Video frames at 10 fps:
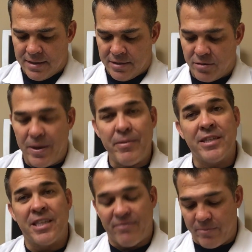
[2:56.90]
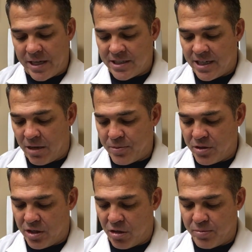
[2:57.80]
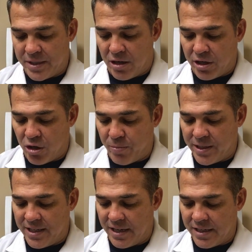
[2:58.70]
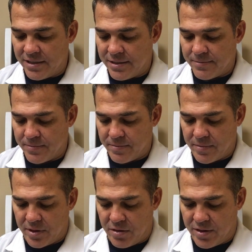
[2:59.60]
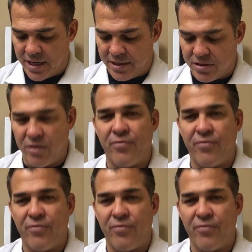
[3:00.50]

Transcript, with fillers: So maybe this information helps you. I hope, I hope it does. Okay, so